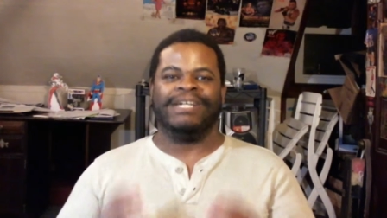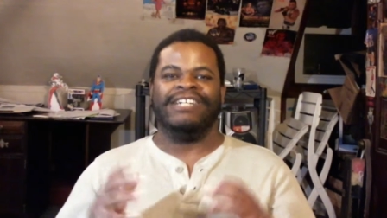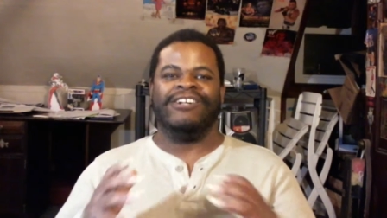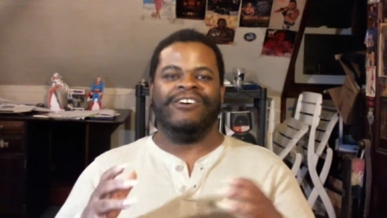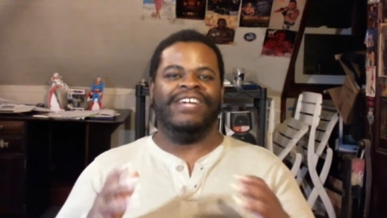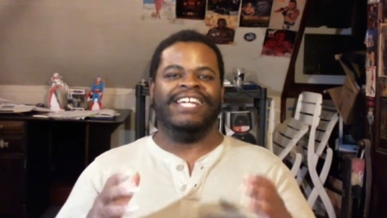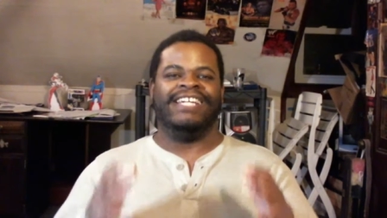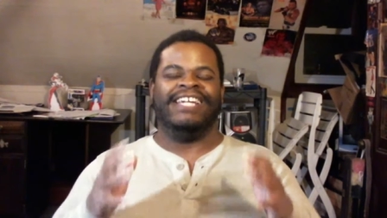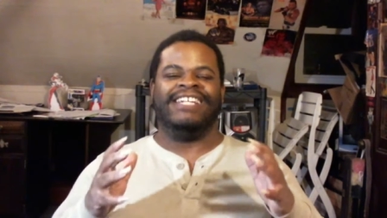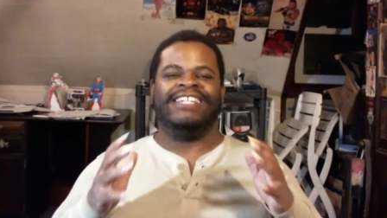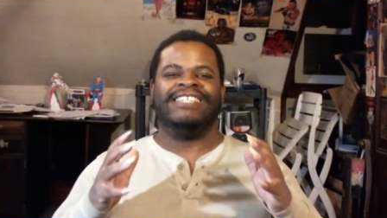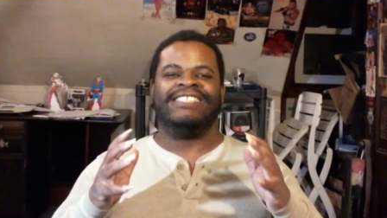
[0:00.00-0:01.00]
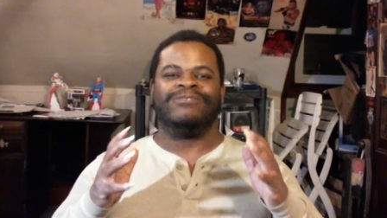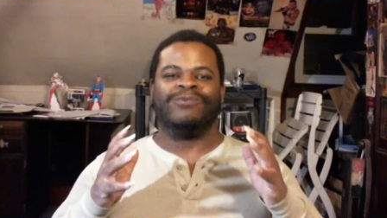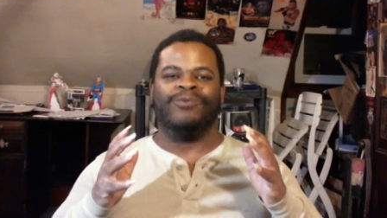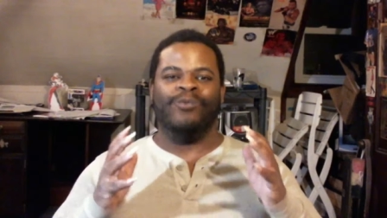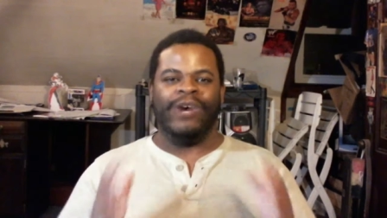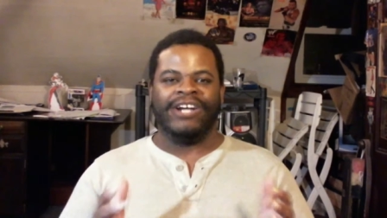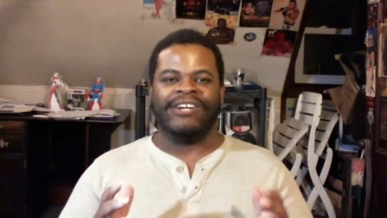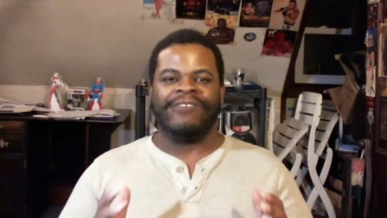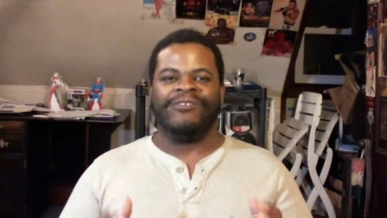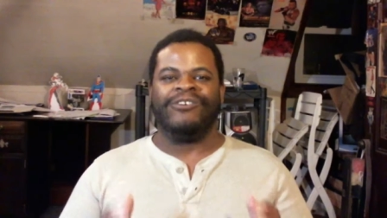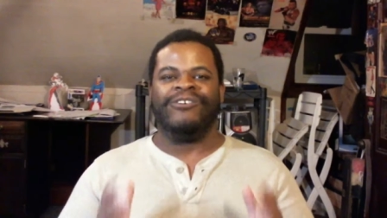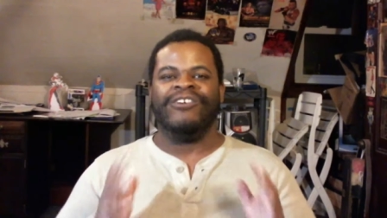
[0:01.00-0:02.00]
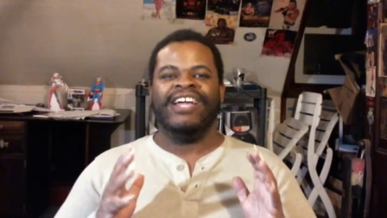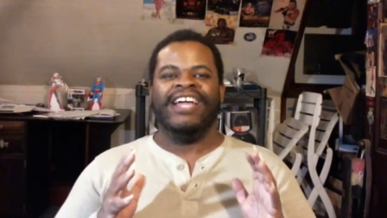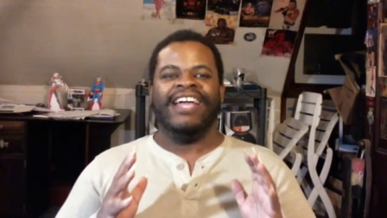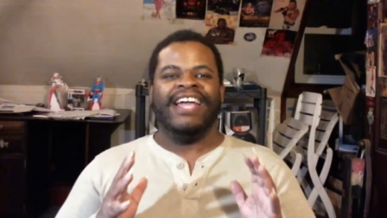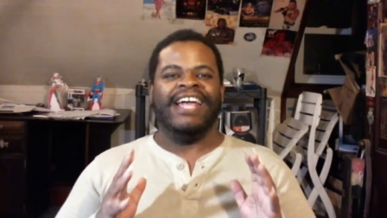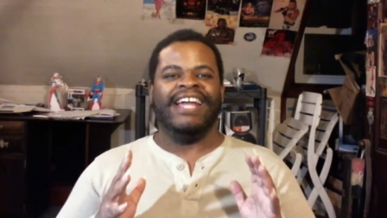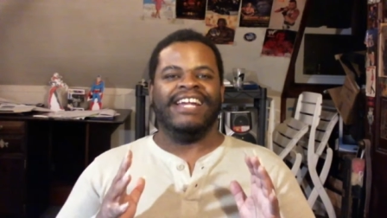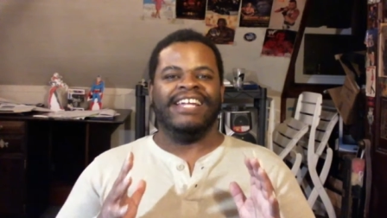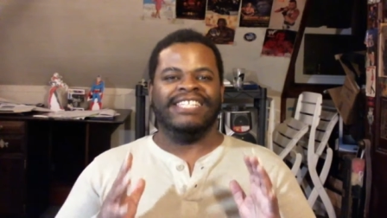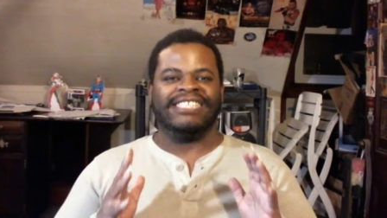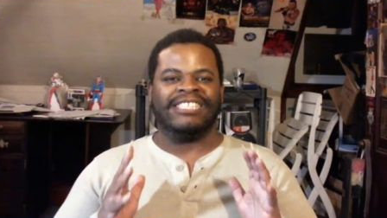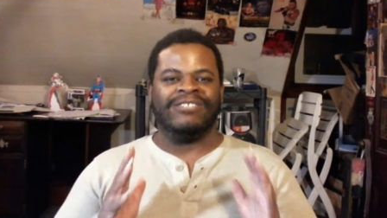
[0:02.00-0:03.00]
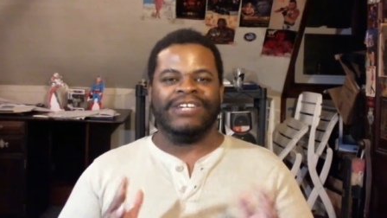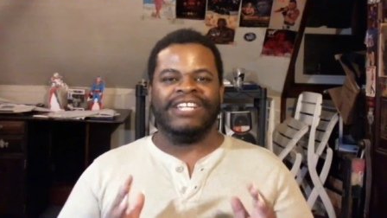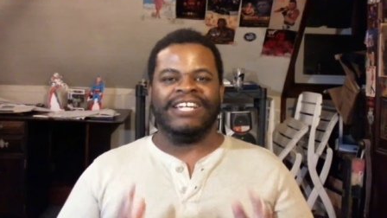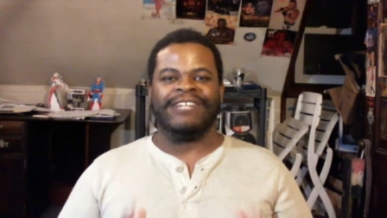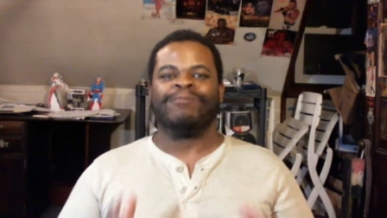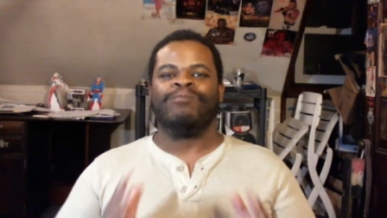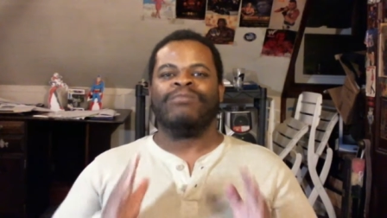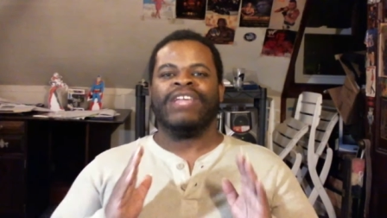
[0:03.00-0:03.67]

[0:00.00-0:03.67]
But no, it is wonderful. It is thrilling.